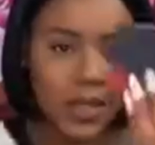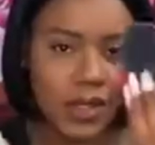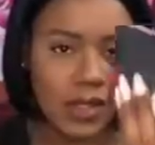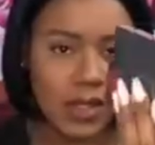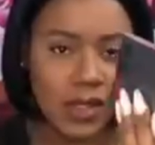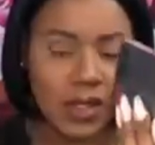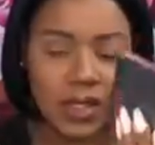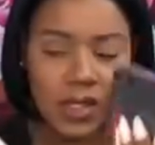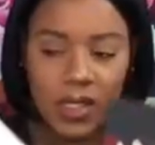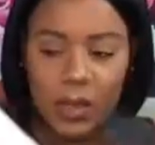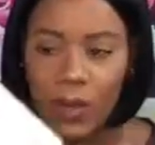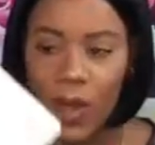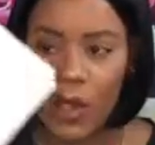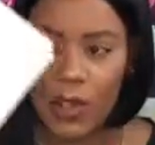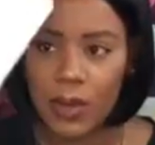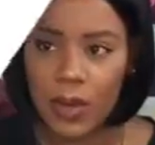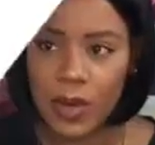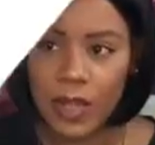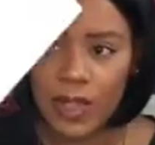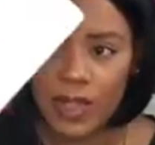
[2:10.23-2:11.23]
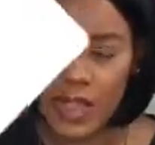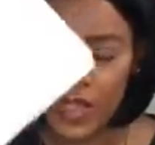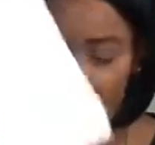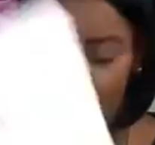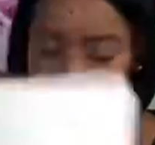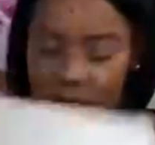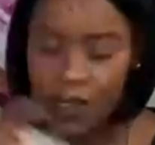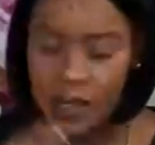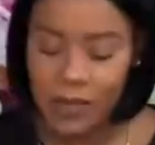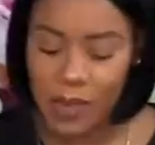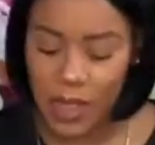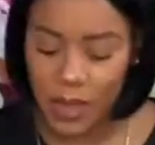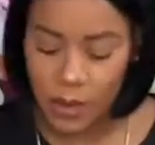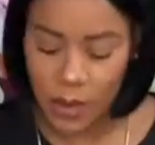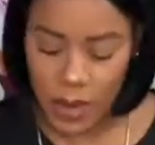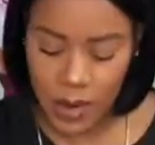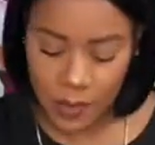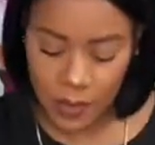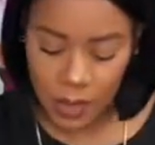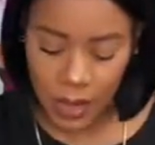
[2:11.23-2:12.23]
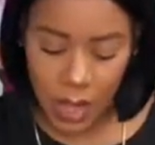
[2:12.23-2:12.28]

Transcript: this is the smaller and this is the big one.